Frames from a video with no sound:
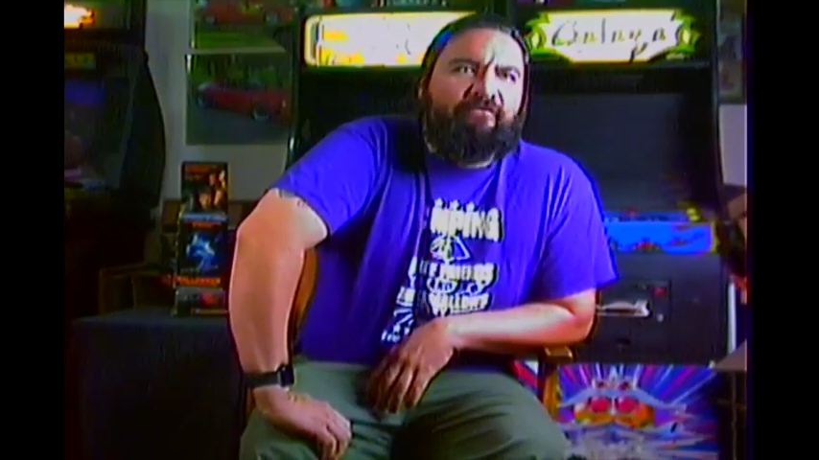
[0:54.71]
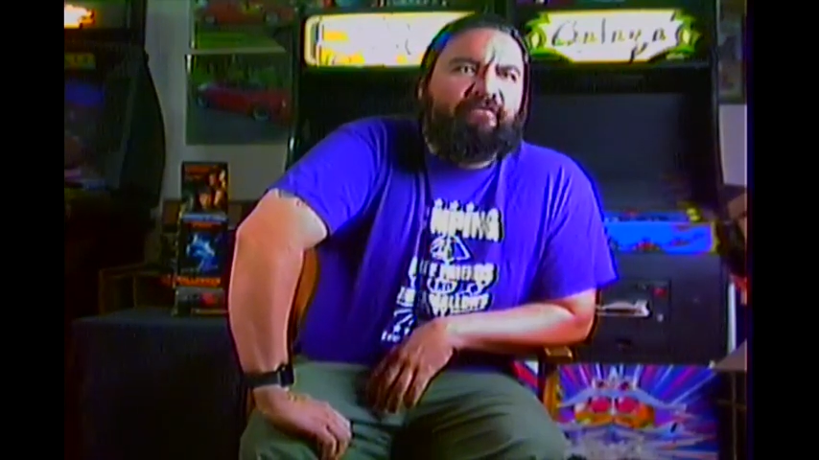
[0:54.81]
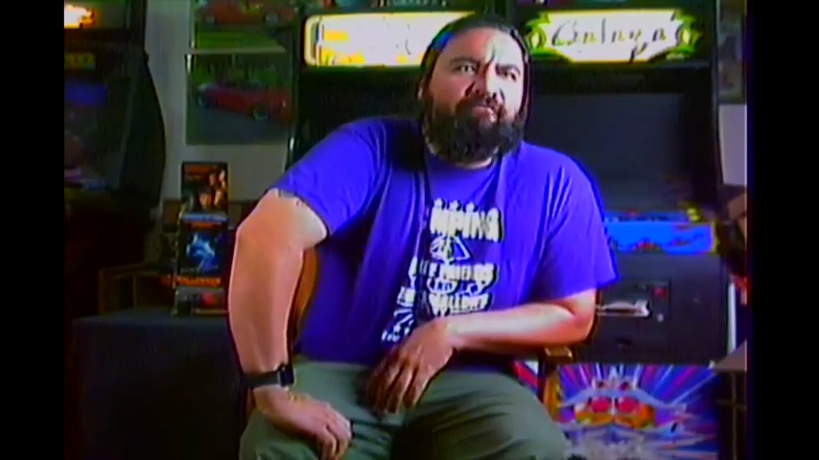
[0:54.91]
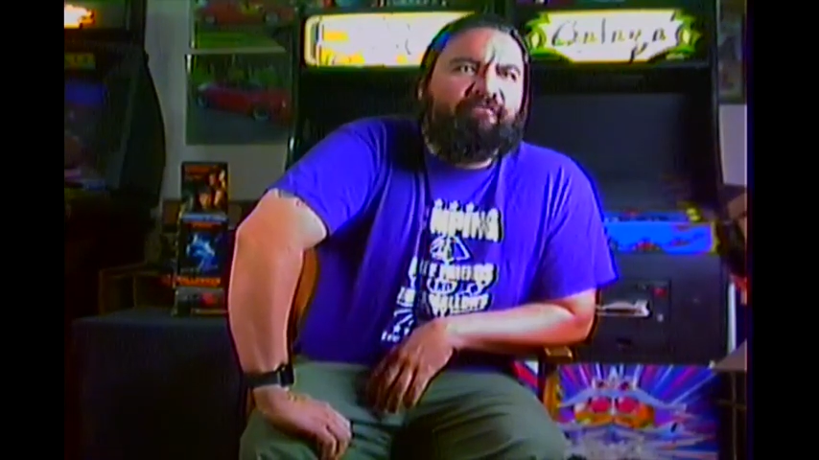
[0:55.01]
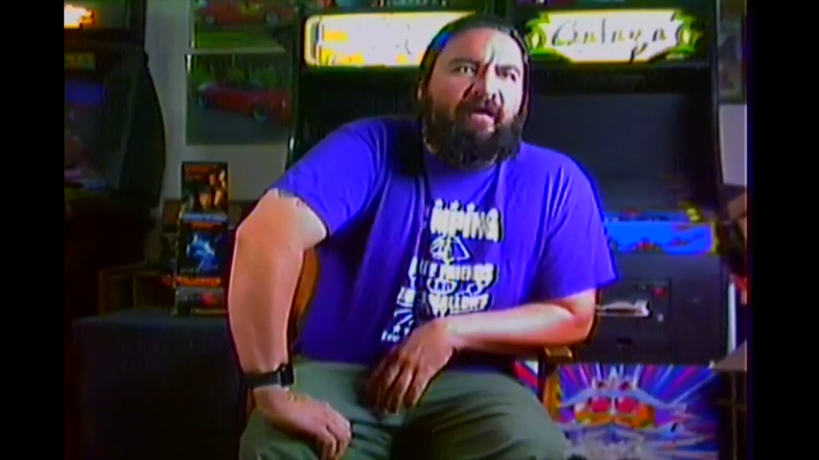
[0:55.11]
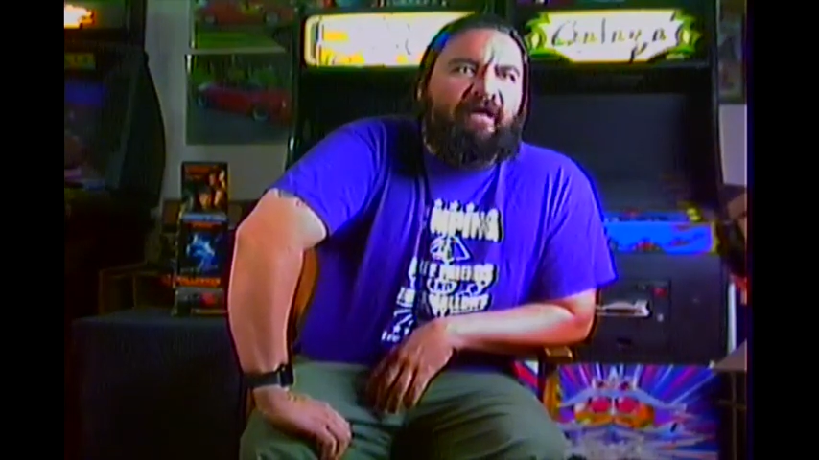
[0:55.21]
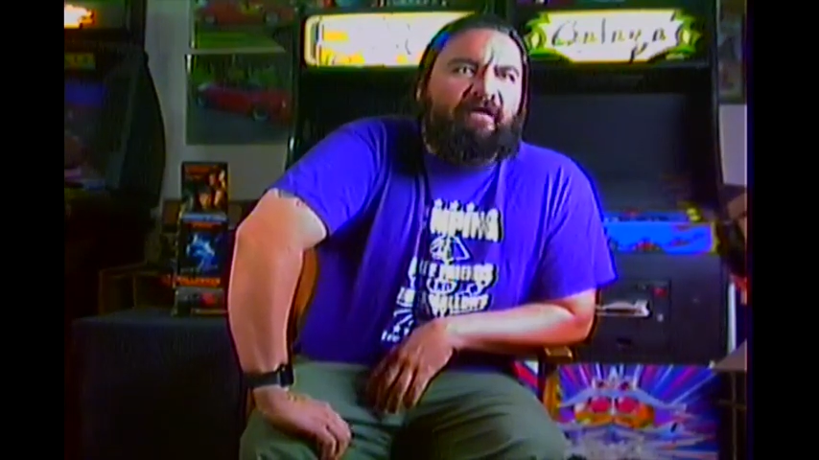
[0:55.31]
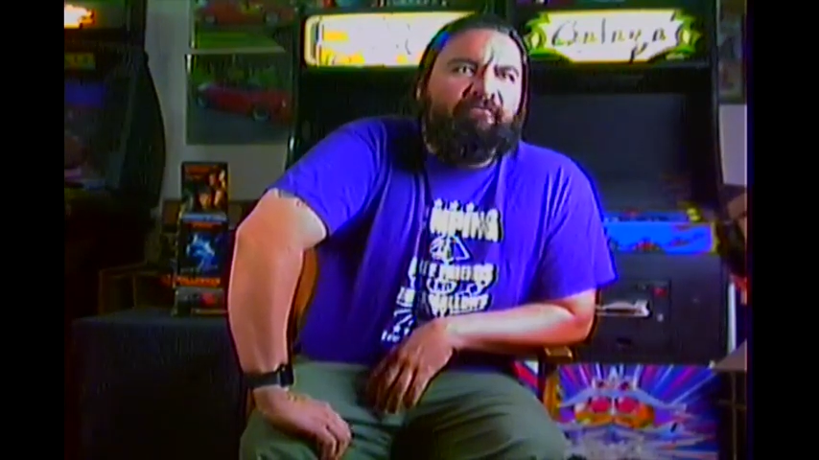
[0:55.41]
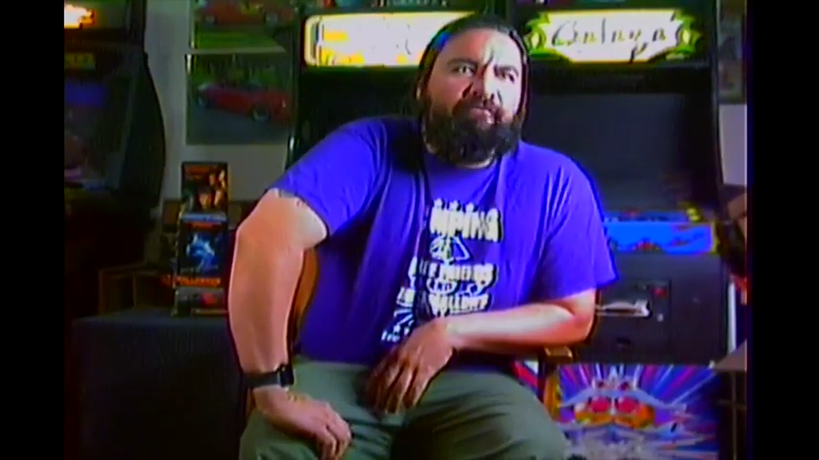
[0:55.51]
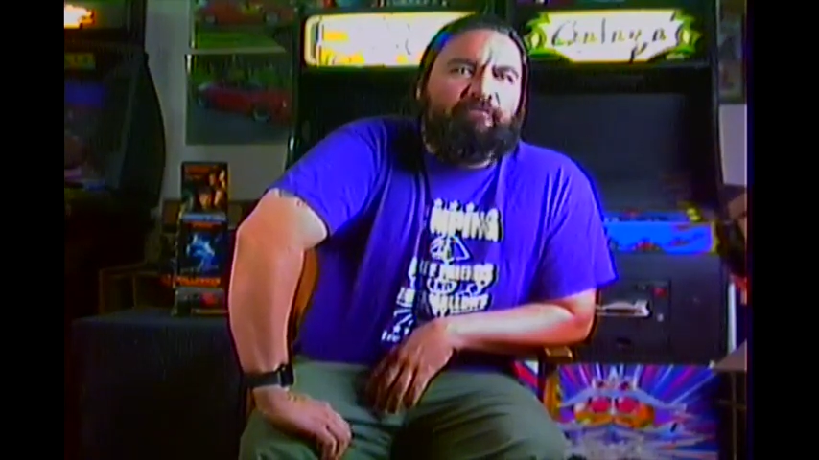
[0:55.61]
than
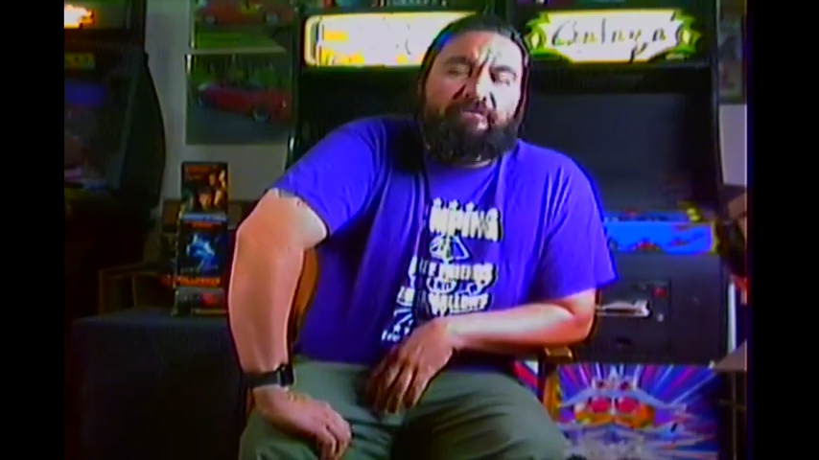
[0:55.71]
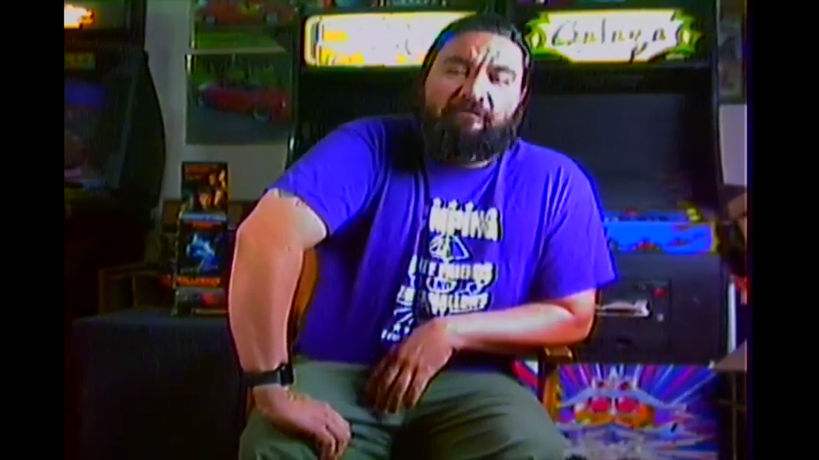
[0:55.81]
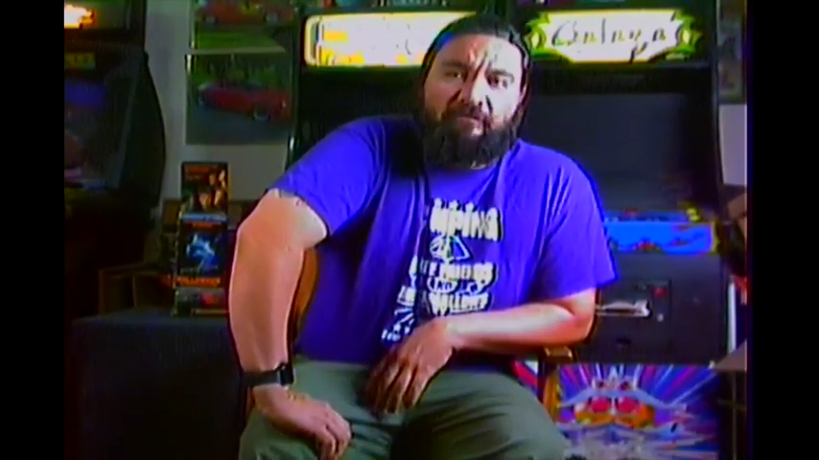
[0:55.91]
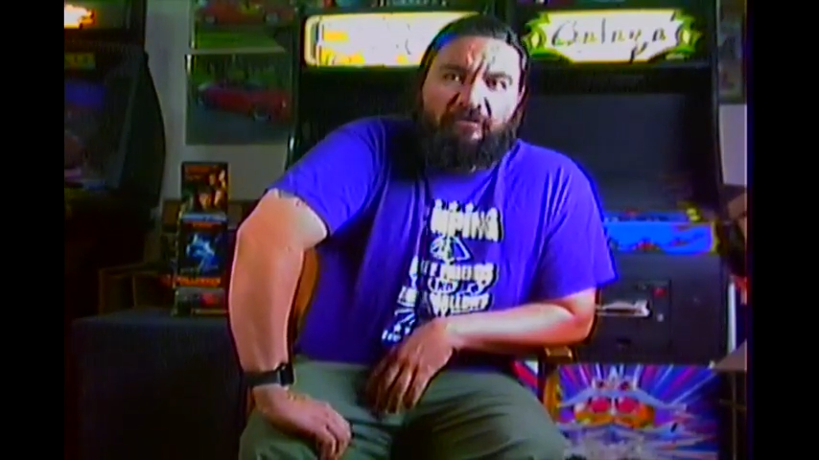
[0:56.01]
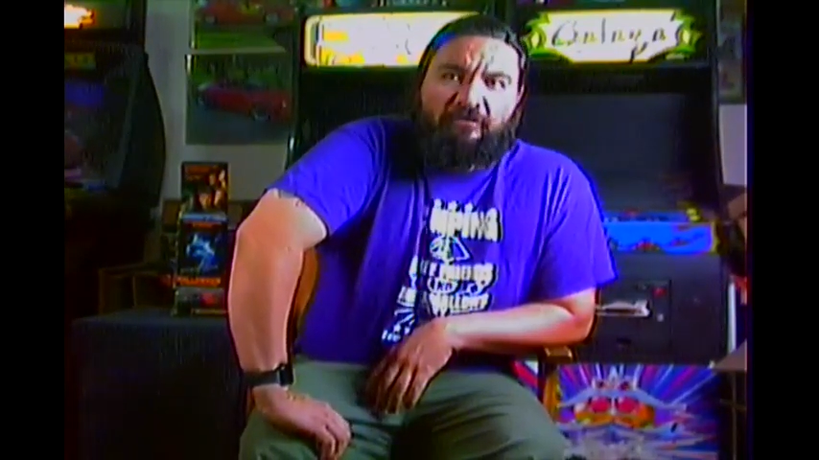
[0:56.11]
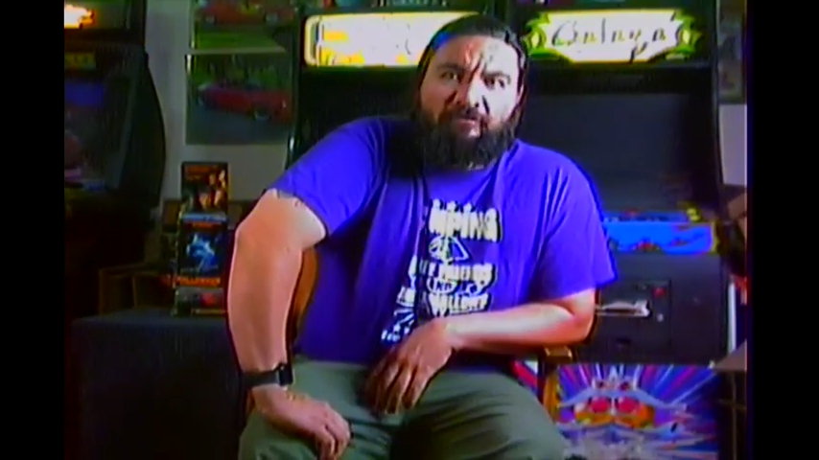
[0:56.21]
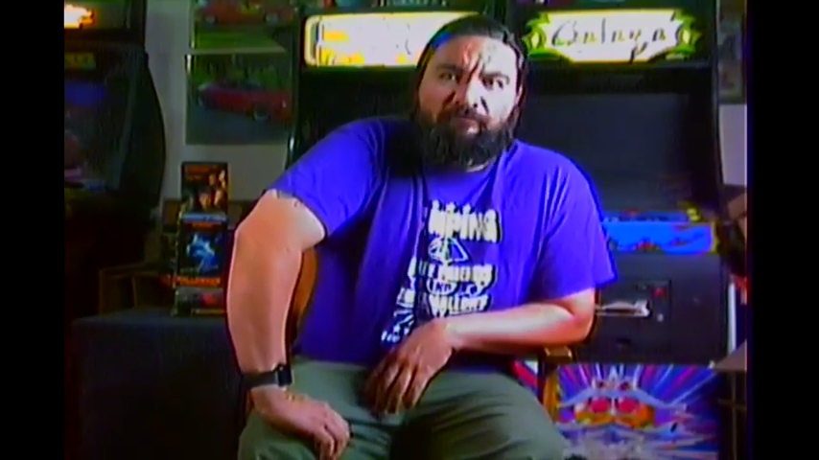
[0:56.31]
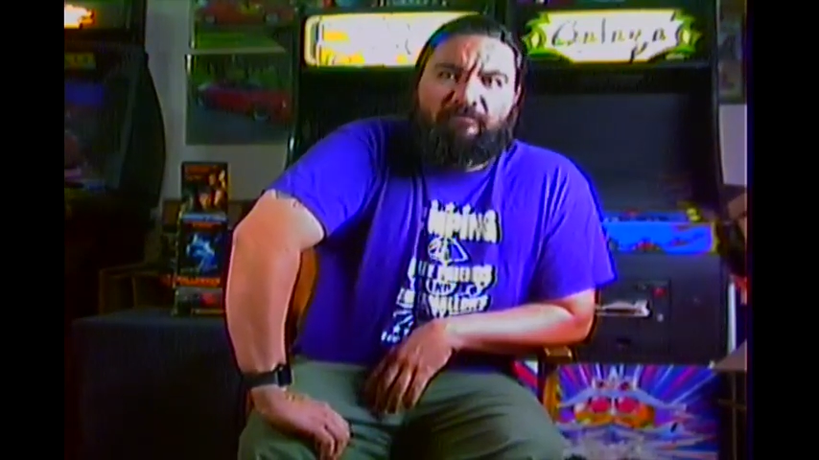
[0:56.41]
5, which is good.